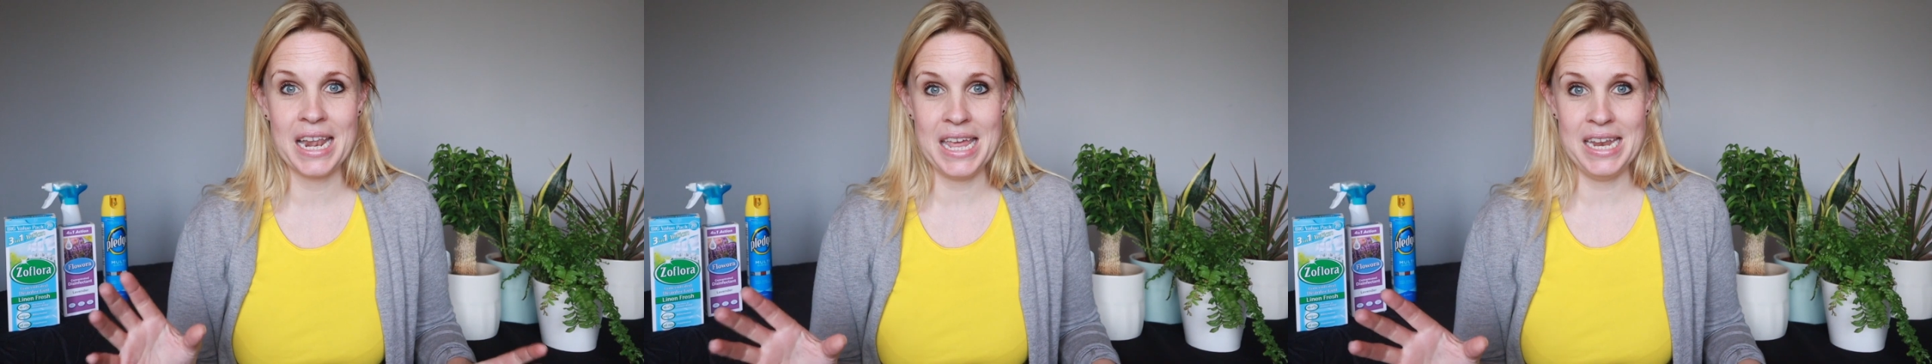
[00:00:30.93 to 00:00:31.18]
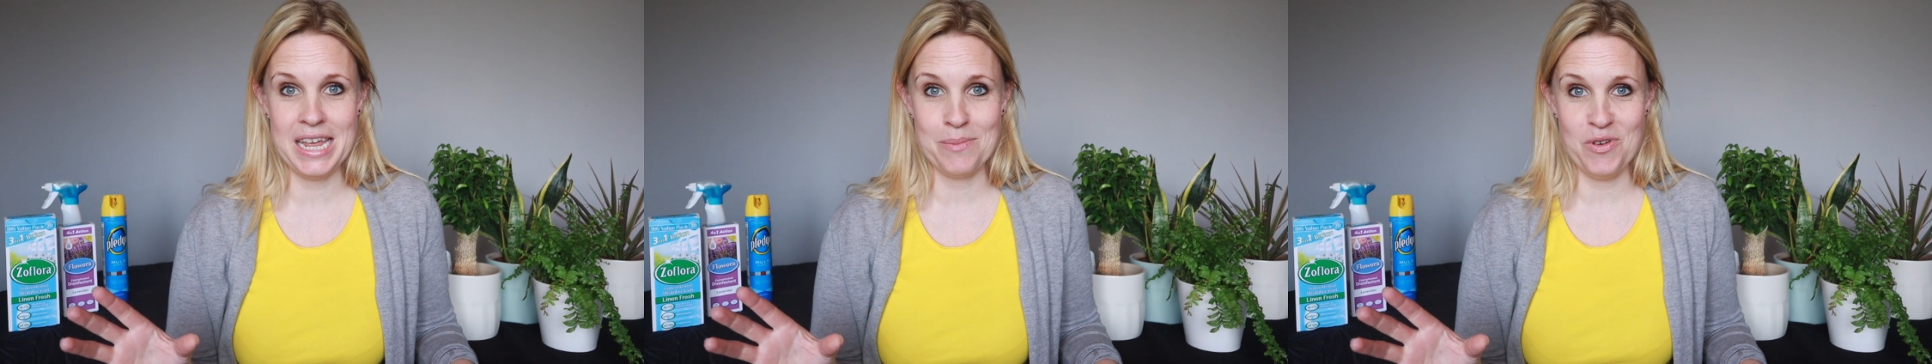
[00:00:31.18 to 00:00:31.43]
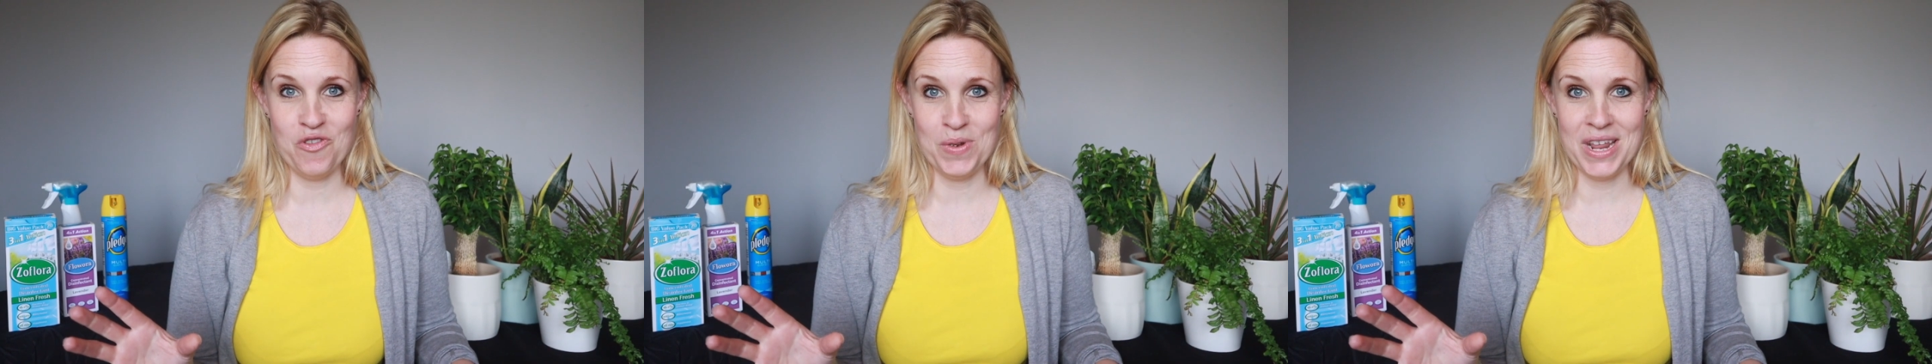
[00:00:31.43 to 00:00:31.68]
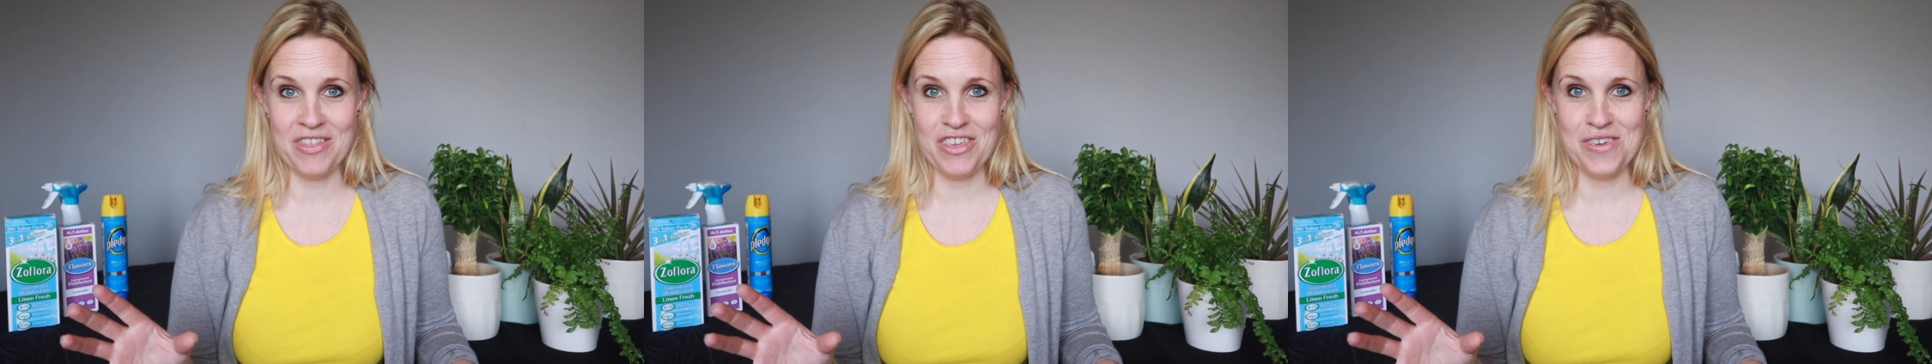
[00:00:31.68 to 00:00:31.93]
cleaning
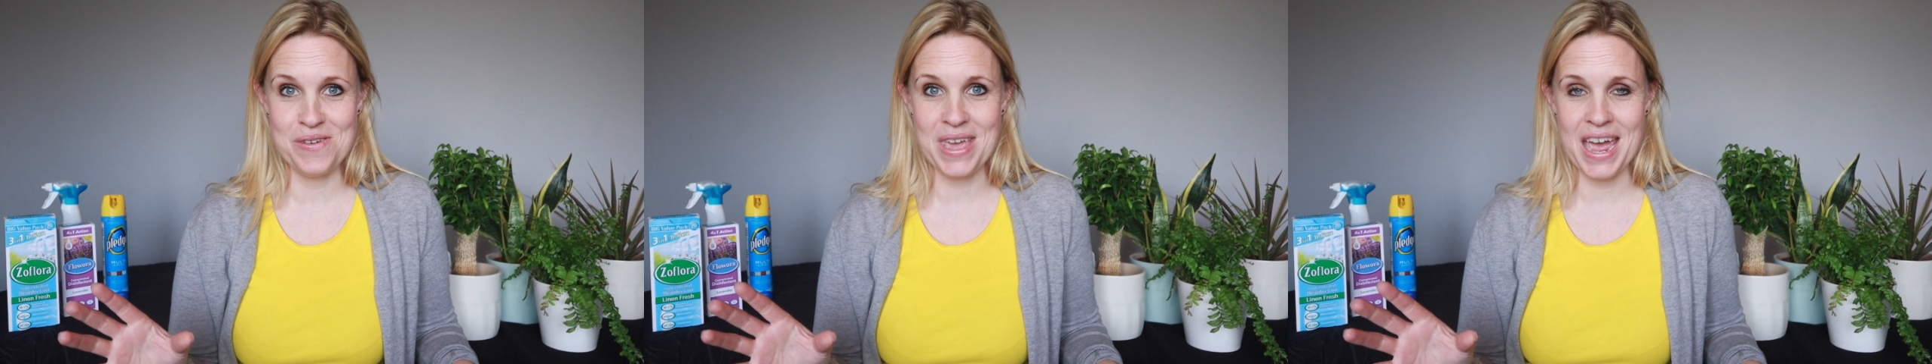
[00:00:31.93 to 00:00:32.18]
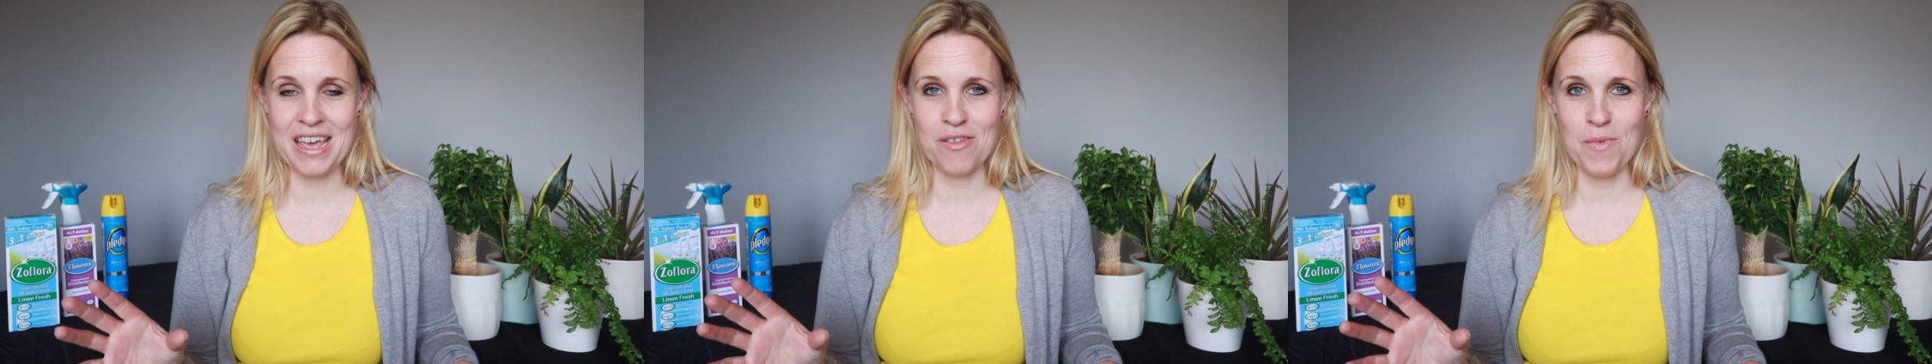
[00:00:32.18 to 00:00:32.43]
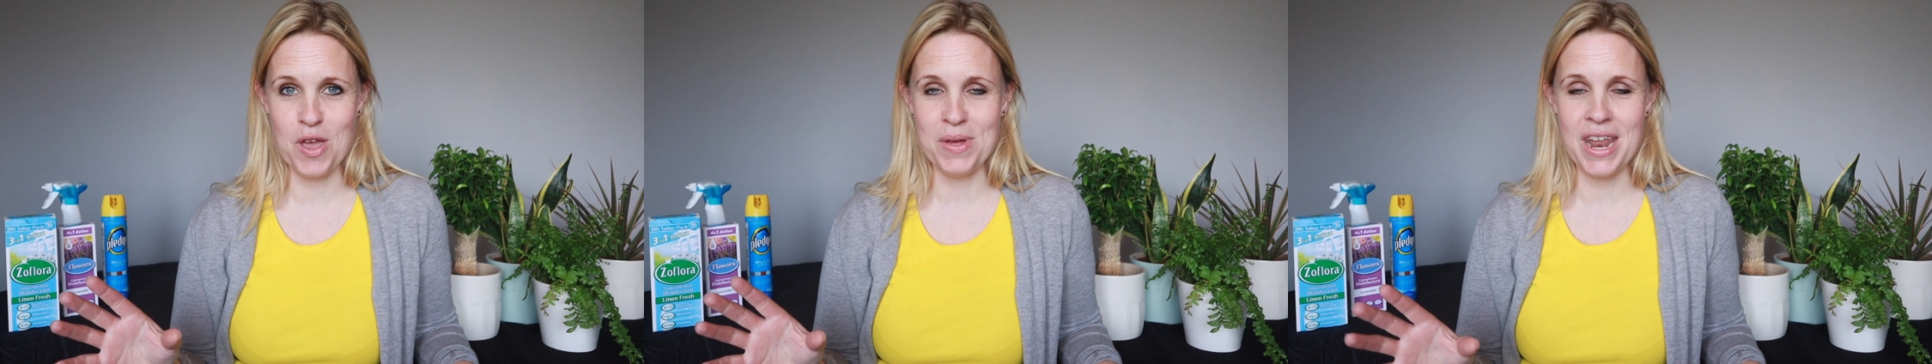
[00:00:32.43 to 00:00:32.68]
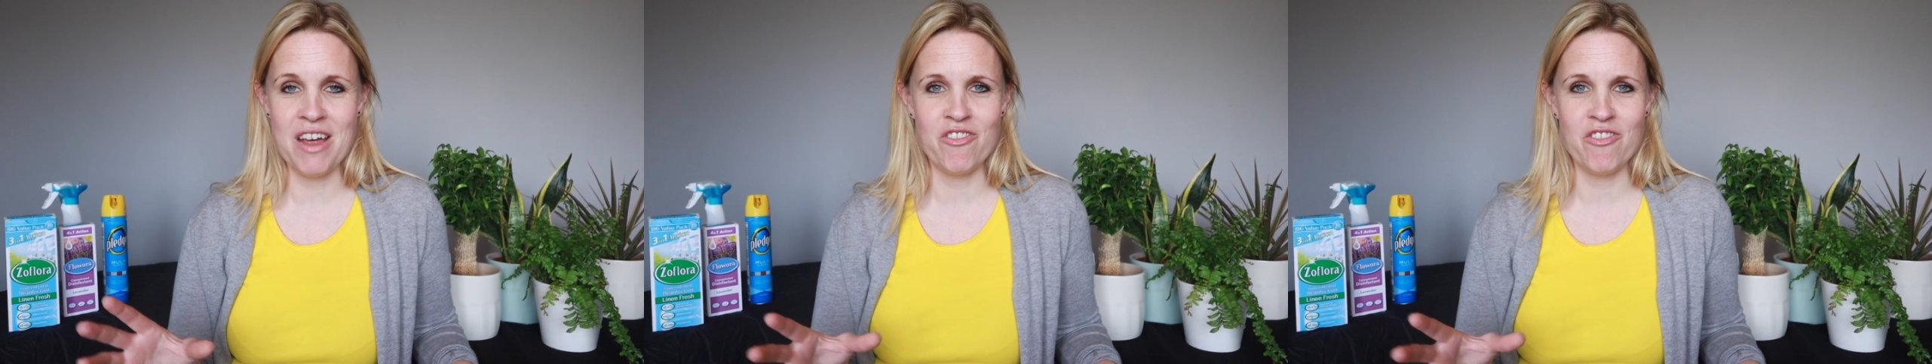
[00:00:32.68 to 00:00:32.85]
movement in the UK at the moment.